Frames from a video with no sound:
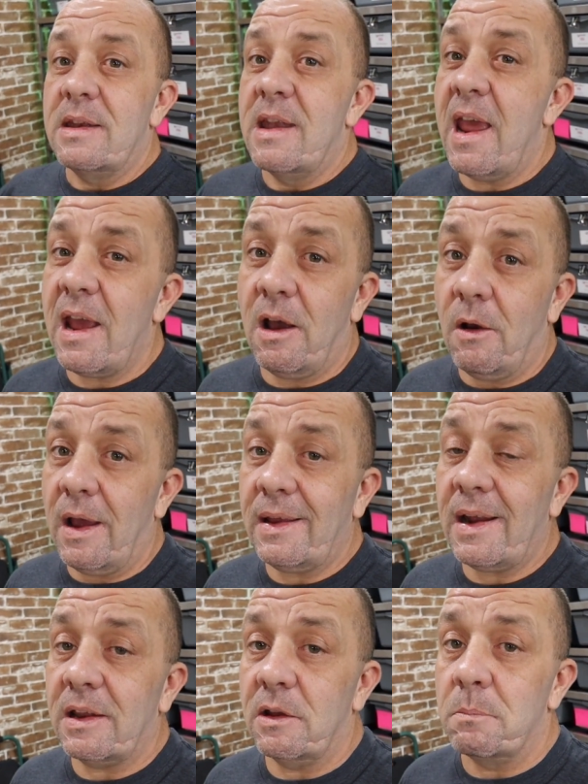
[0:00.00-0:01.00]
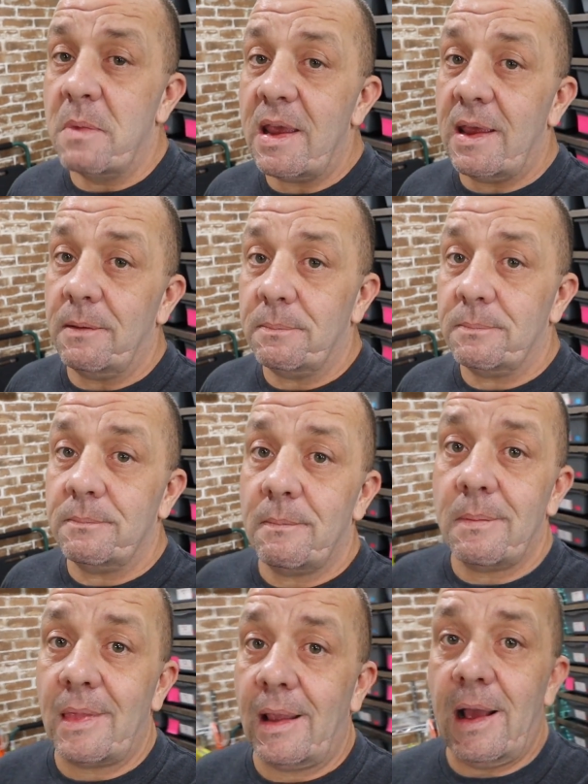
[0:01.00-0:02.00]
Now I gotta admit,
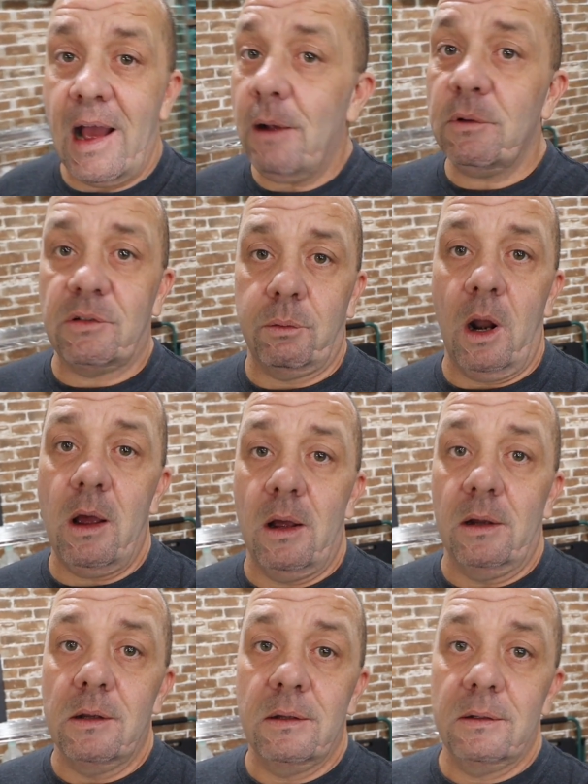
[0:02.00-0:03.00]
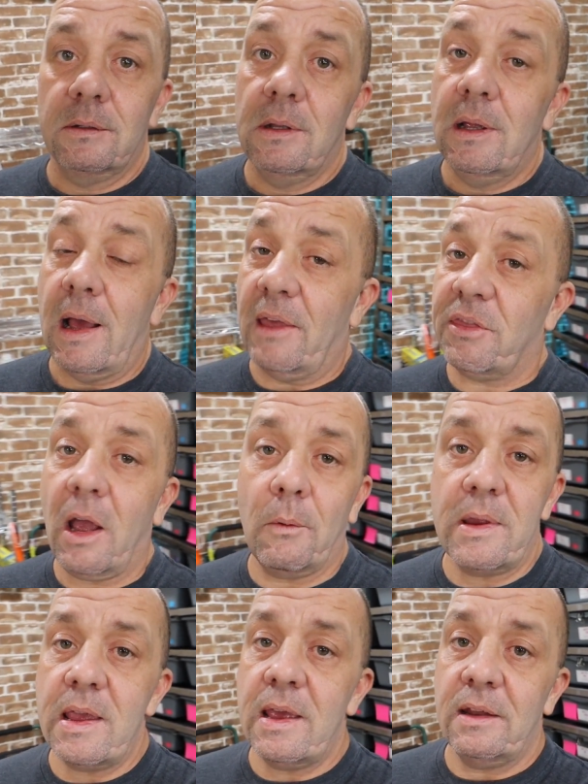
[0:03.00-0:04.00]
I was wrong. I thought
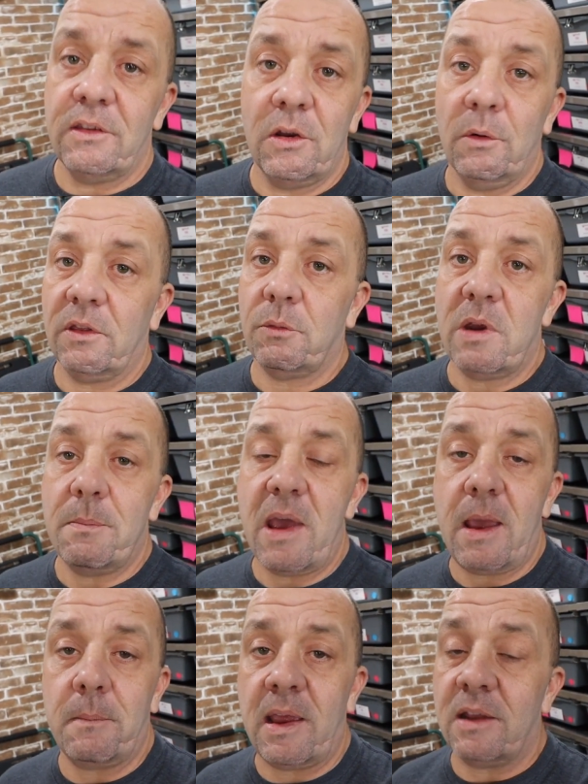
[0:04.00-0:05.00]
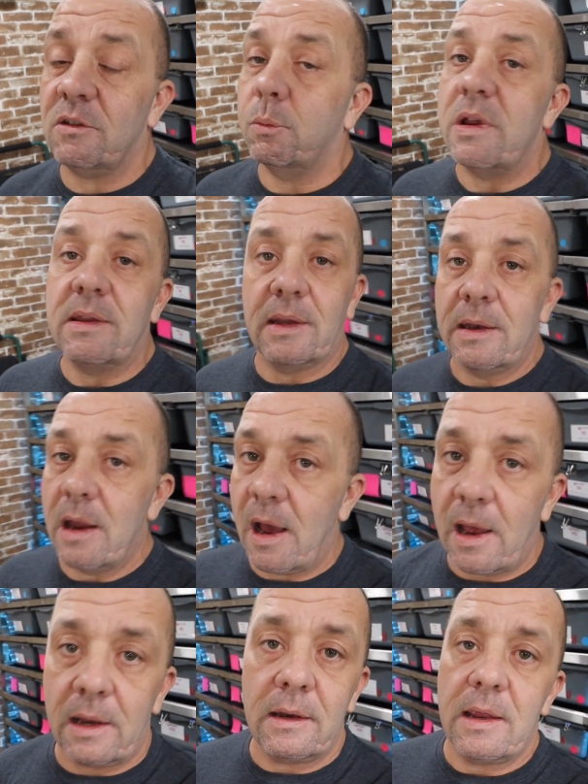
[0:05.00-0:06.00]
we hit two or three Batmans. We did
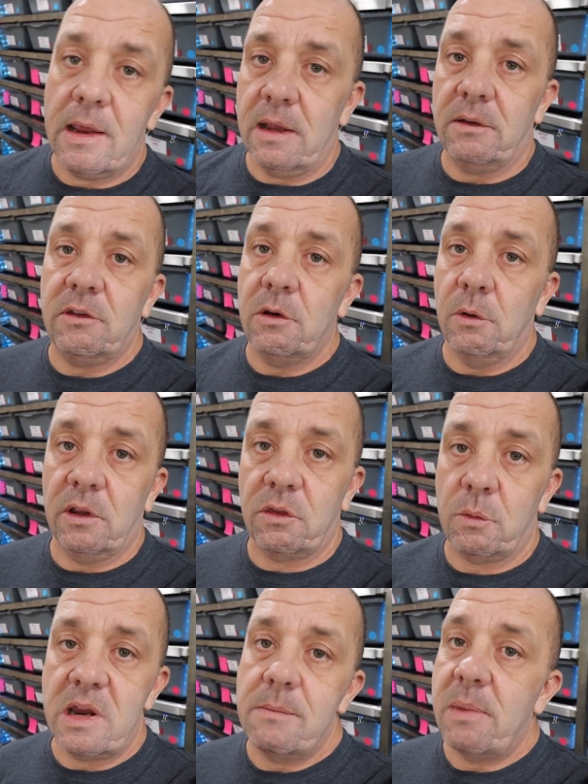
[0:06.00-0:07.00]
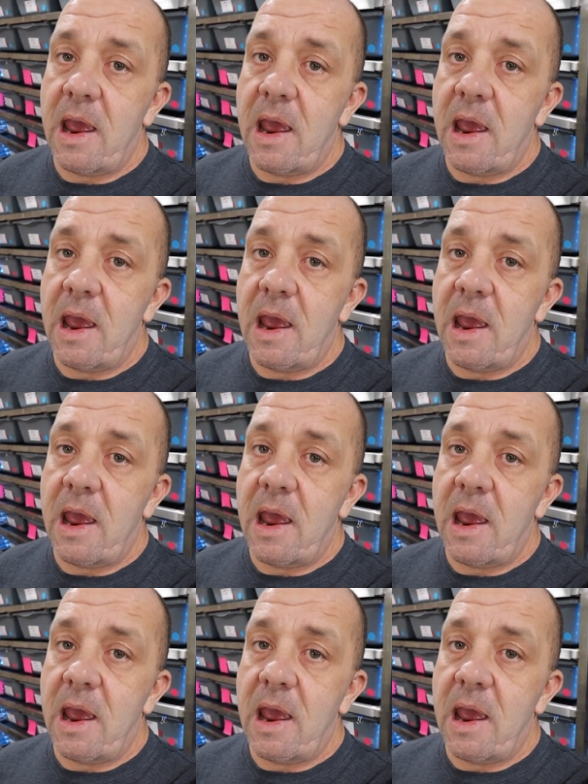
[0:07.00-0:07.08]
not hit two or three